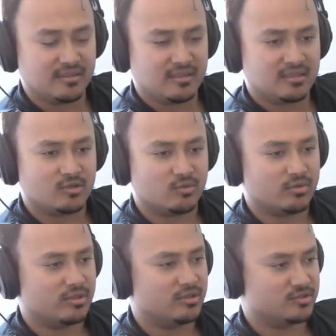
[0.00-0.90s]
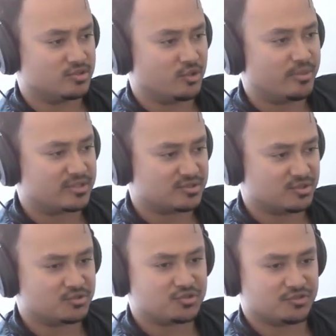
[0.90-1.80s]
yeah. You know, you know, to go back to the
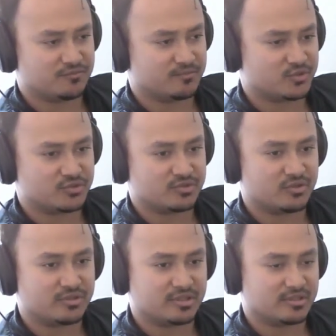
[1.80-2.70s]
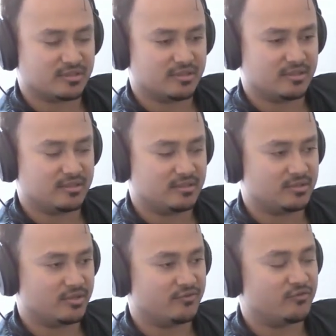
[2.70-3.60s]
notion of machine learning, you know,
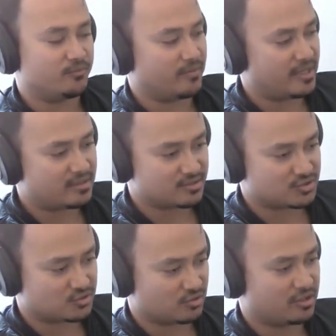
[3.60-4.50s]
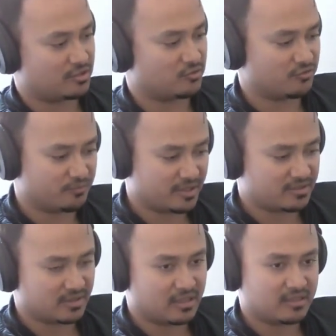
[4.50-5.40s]
if you've made a strike or you've made
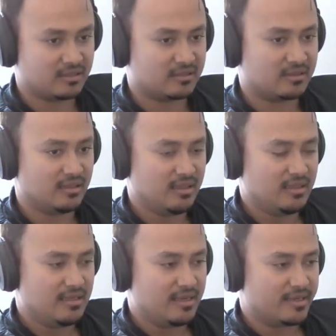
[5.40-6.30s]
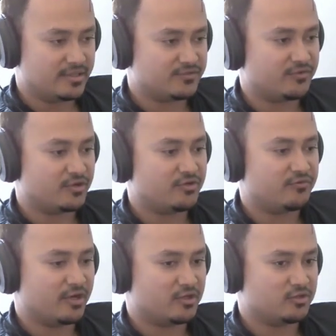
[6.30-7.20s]
a line, it is very
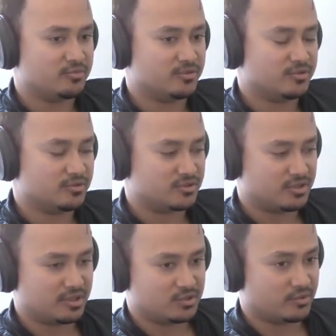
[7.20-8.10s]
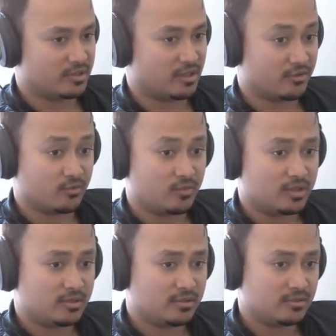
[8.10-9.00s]
valuable to then do another
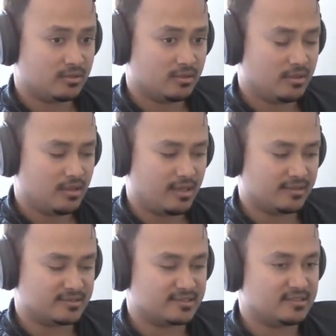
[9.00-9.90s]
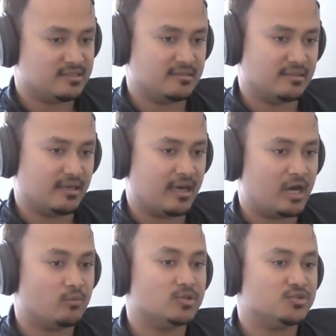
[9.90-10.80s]
one. Yeah. And see
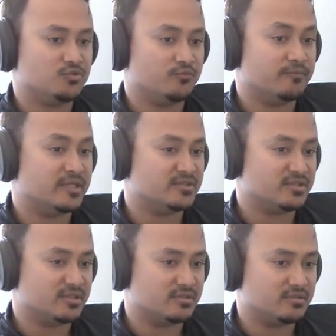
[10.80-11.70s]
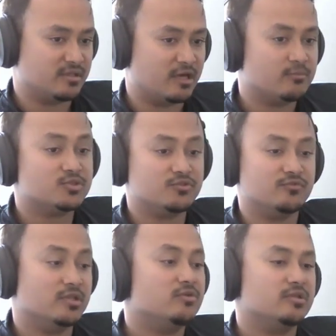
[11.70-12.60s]
how much you've missed it. How much you've
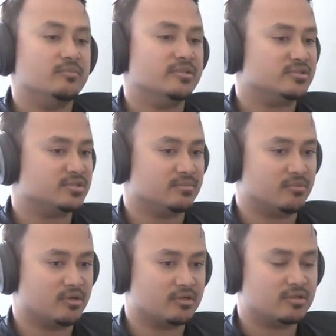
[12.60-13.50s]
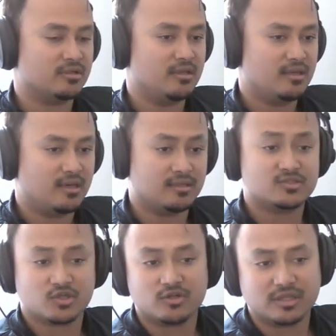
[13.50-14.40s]
literally missed the mark. Yeah. And
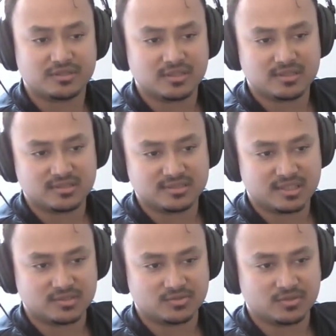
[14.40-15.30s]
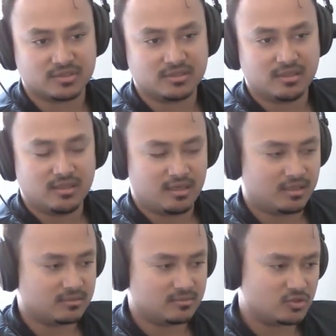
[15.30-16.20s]
let's call that the ugly sketch, right?
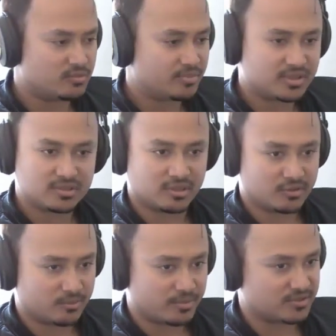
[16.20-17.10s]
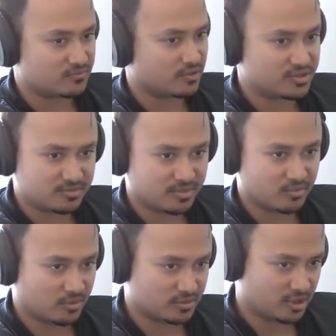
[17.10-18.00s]
And you can put another piece of tracing
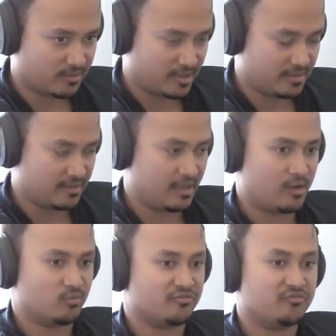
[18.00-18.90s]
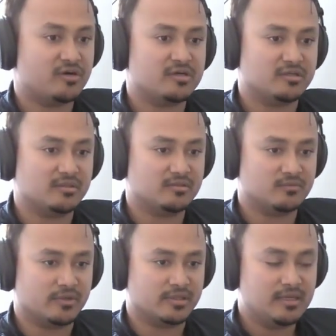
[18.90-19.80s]
paper on top and now refine,
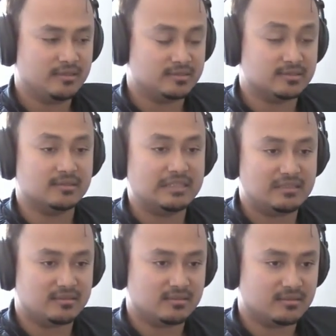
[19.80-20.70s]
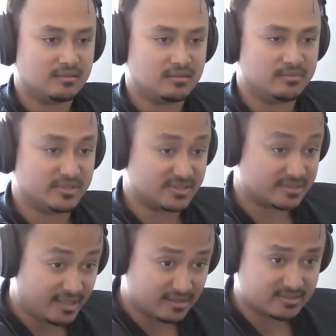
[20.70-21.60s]
right? Yeah. Delete the
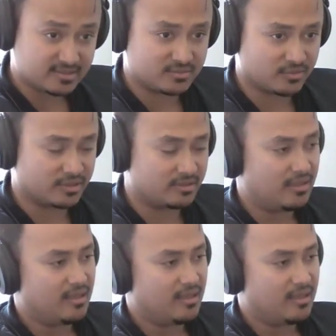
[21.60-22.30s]
mistakes, right?